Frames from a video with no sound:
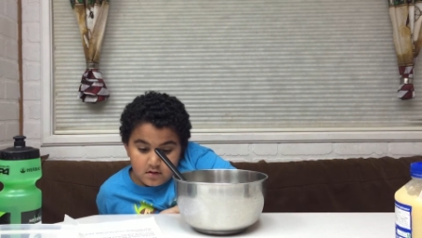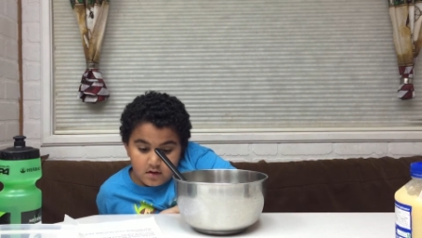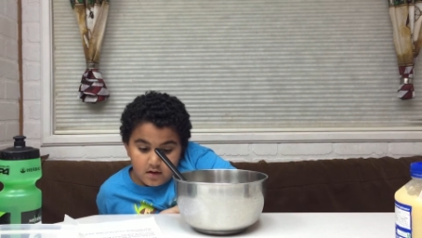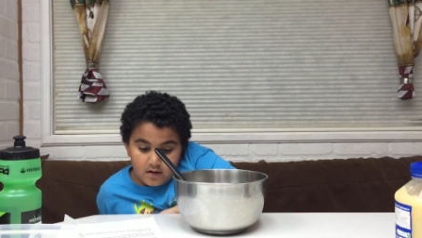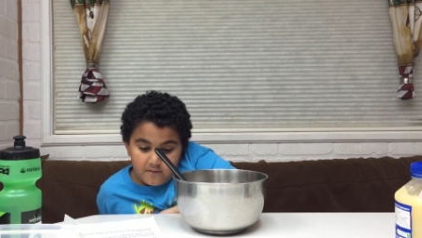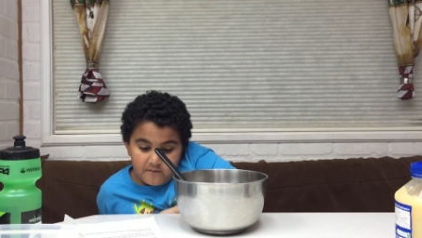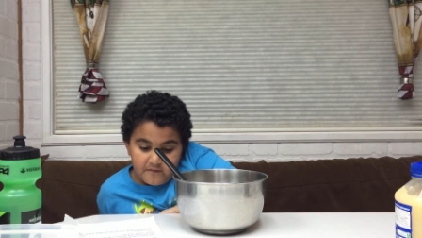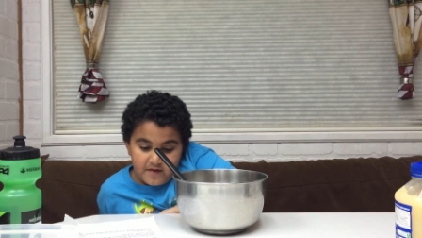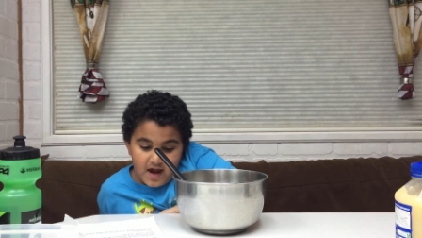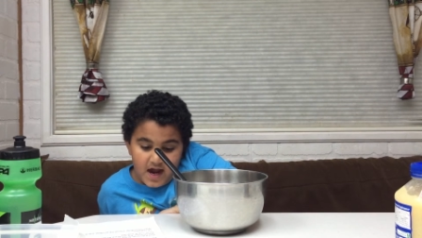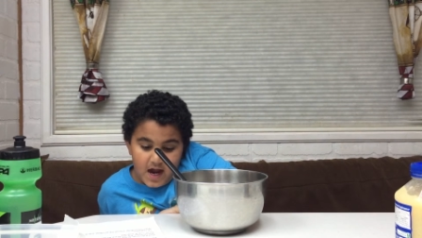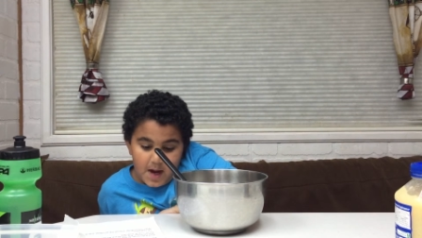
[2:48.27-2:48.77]

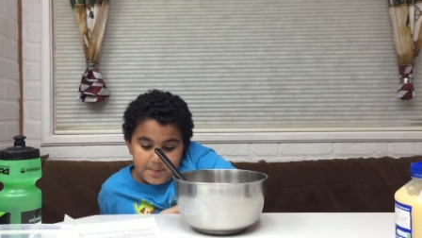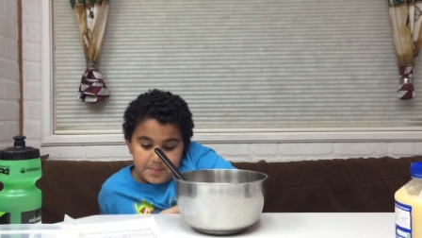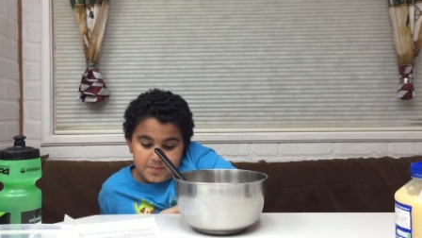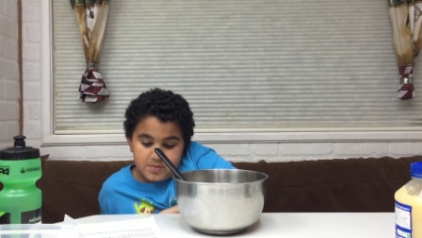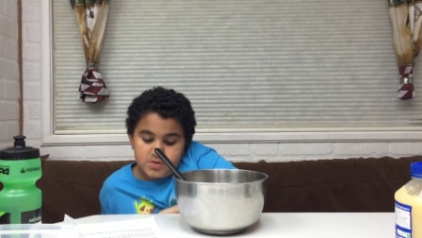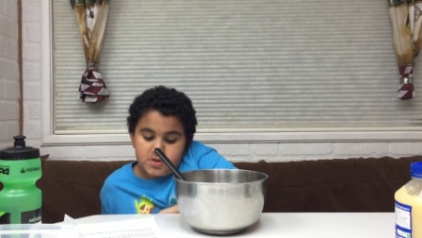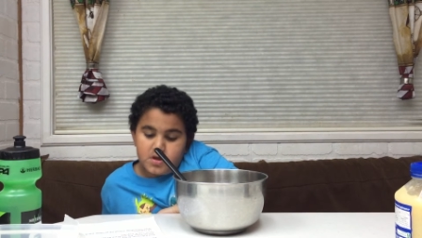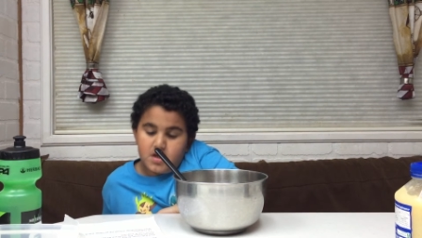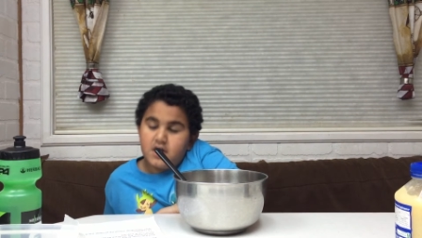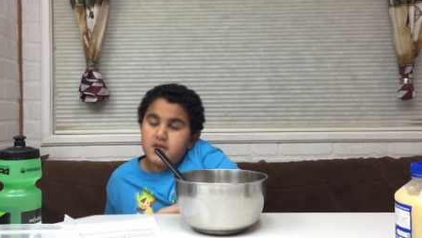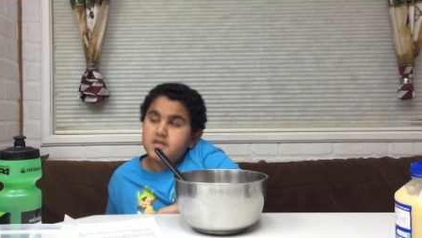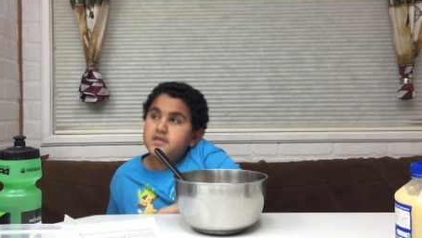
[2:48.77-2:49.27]
Of
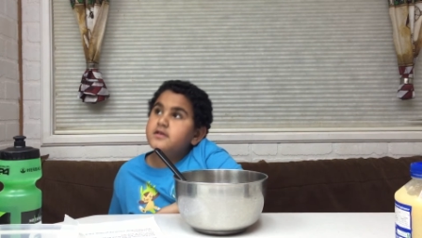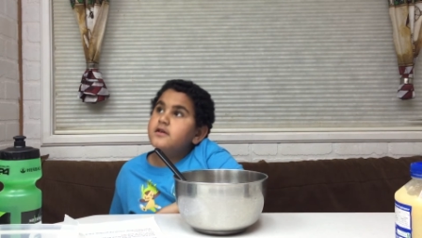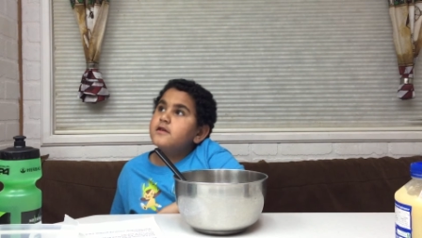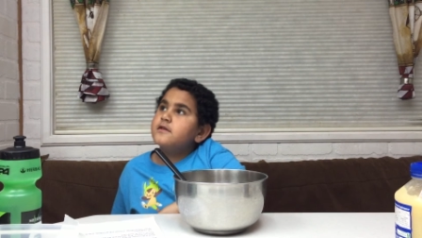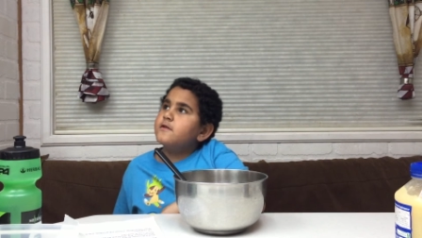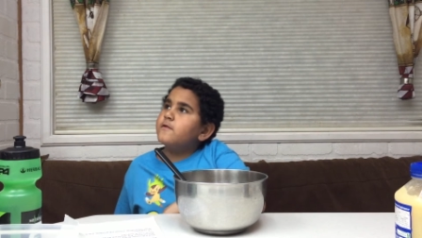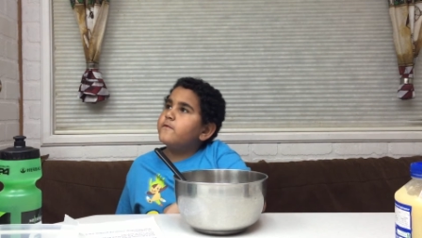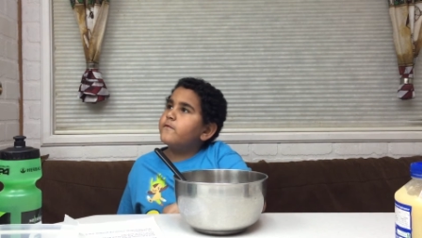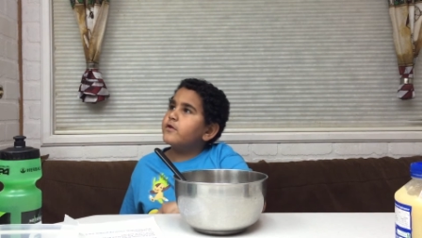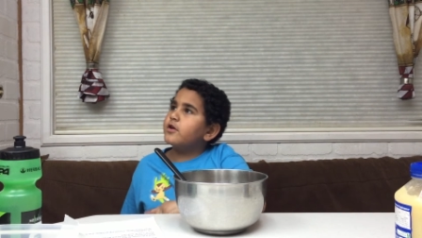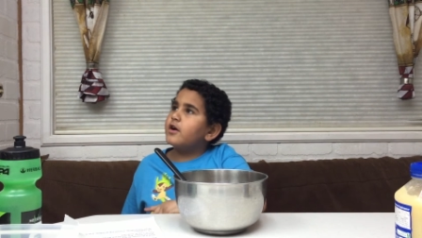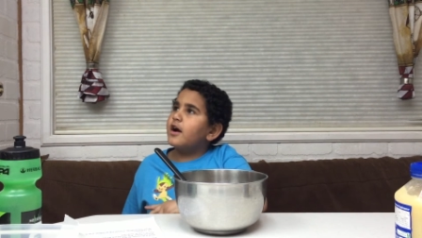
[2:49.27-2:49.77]
applesauce.
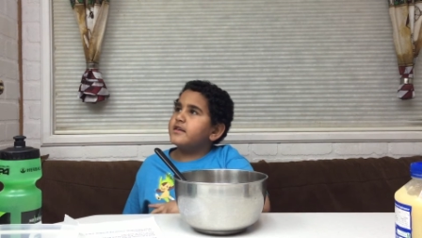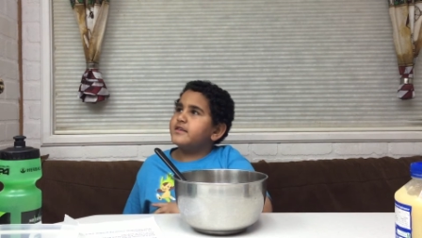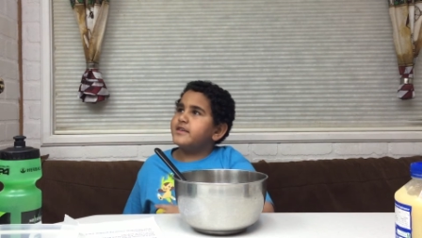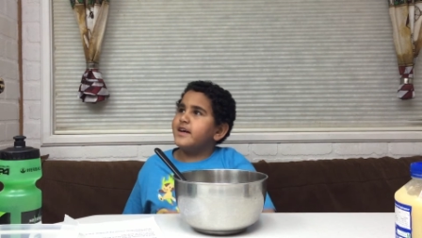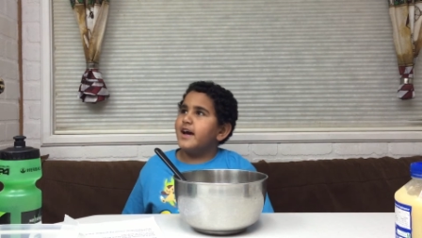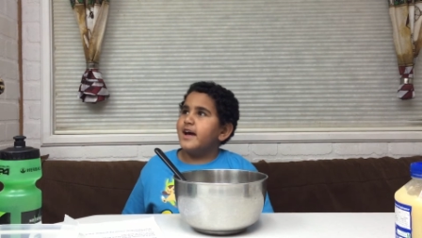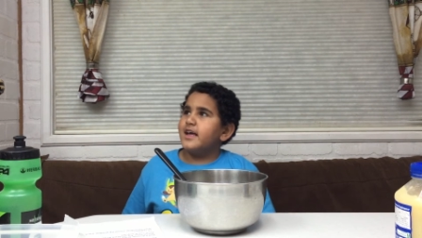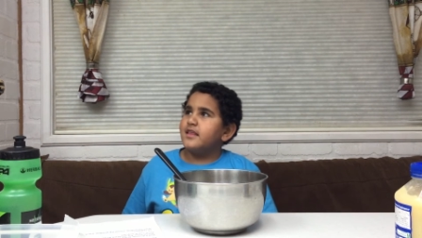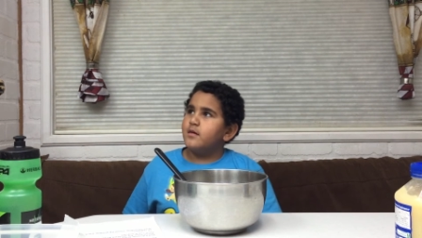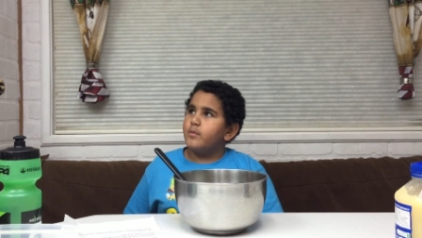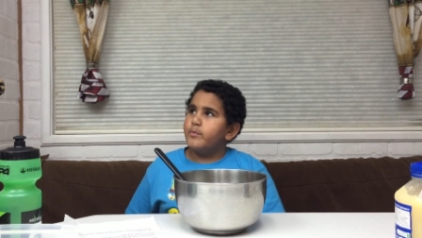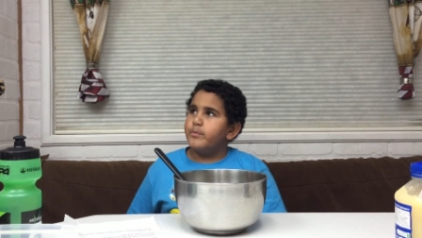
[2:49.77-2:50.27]
You forgot to
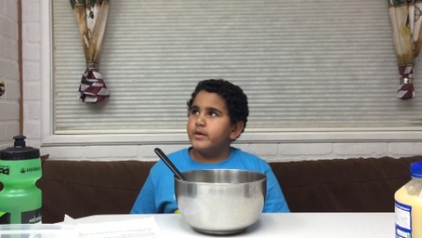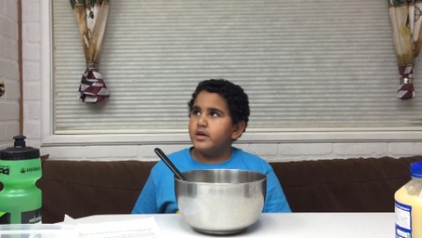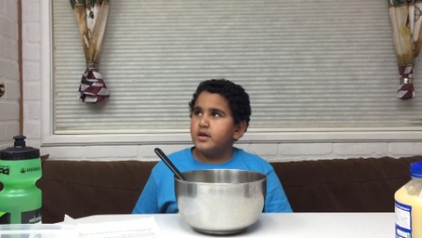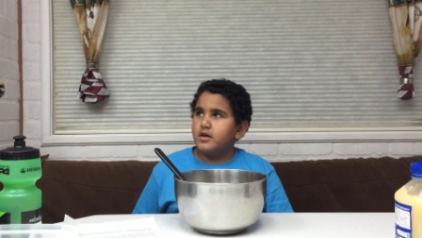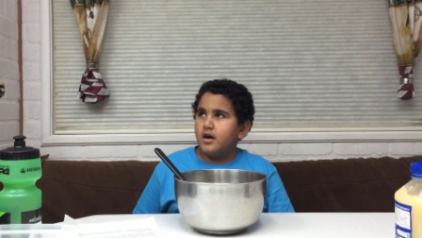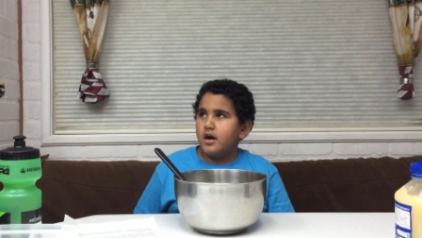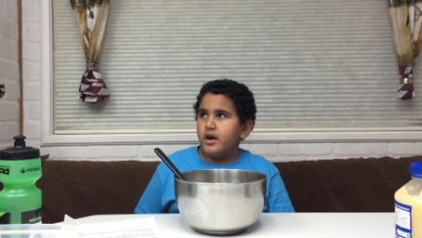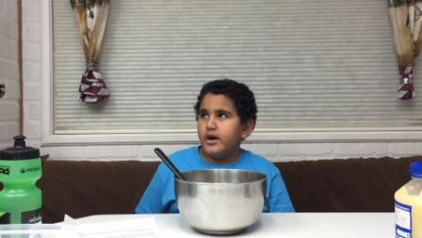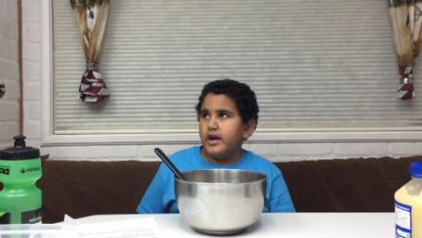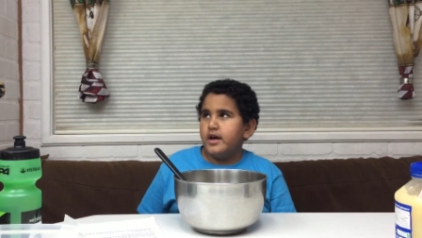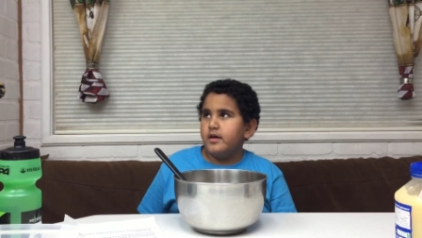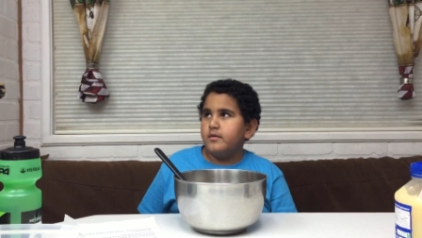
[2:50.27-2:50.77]
add the P
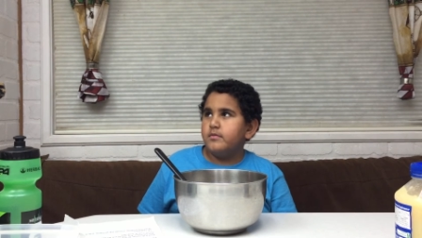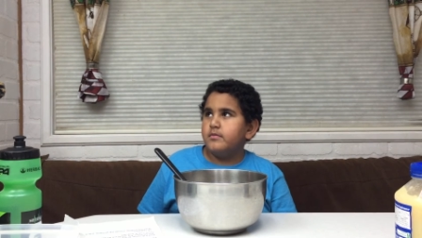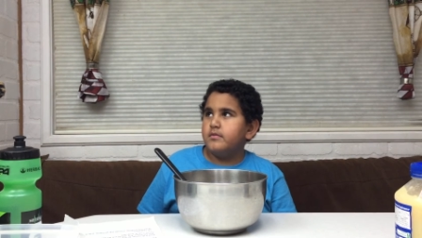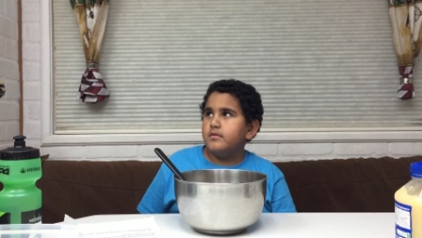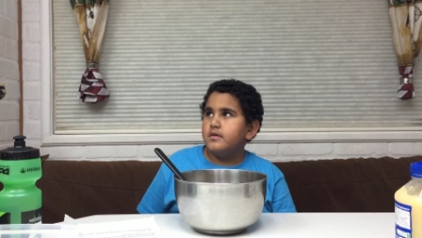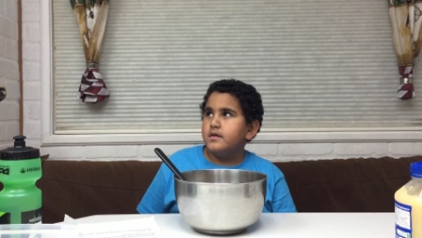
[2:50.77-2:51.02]
on it.